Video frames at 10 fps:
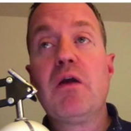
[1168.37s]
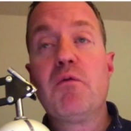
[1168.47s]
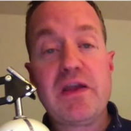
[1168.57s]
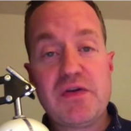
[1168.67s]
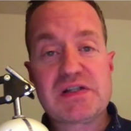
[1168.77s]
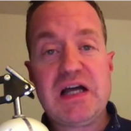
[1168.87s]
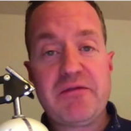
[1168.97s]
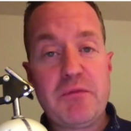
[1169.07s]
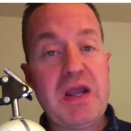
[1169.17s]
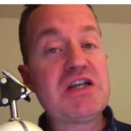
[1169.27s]
ran those
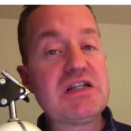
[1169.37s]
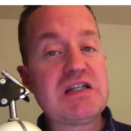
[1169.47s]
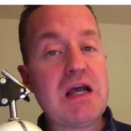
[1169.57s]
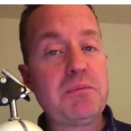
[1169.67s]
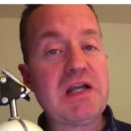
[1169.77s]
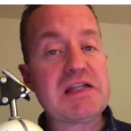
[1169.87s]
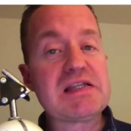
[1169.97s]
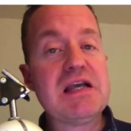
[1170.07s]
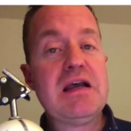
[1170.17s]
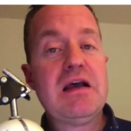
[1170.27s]
CloudFormation
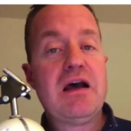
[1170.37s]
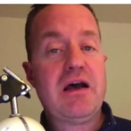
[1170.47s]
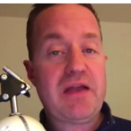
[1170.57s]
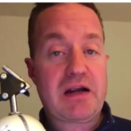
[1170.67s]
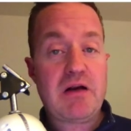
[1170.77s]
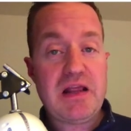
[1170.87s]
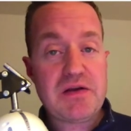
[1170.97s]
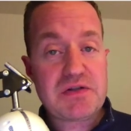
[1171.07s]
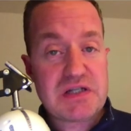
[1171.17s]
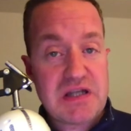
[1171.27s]
templates that created
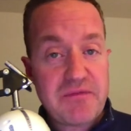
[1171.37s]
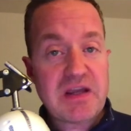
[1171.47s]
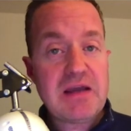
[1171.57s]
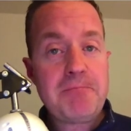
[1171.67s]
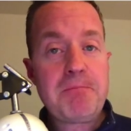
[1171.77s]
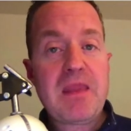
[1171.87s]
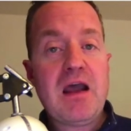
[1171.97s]
their certificate,